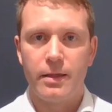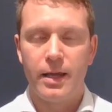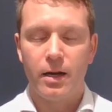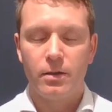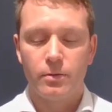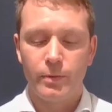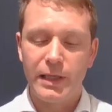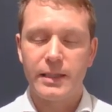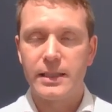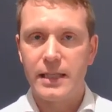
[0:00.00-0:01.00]
There, we
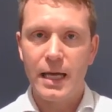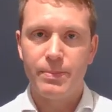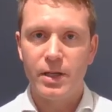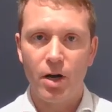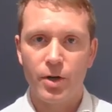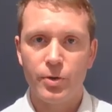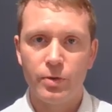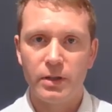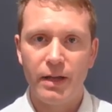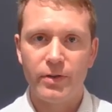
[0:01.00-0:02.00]
get to type in our
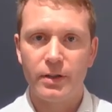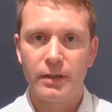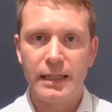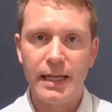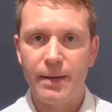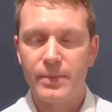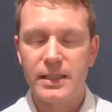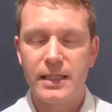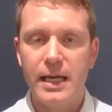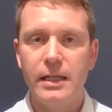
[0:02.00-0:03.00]
new cleverly named
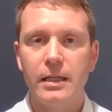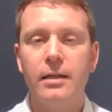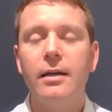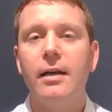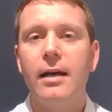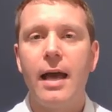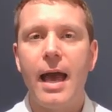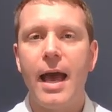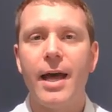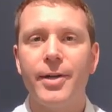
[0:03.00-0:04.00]
snake,
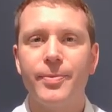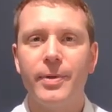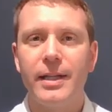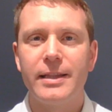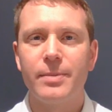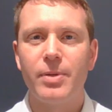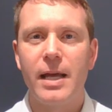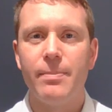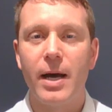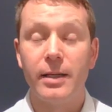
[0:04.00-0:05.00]
and we'll hit the
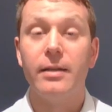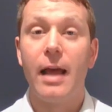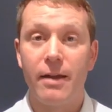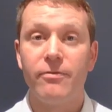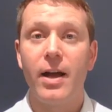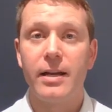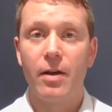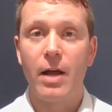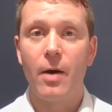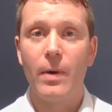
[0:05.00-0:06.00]
play button and find
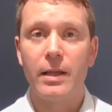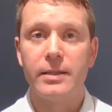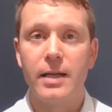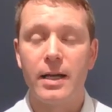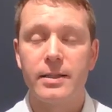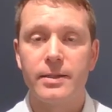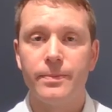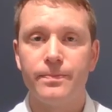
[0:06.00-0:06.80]
out how well it does.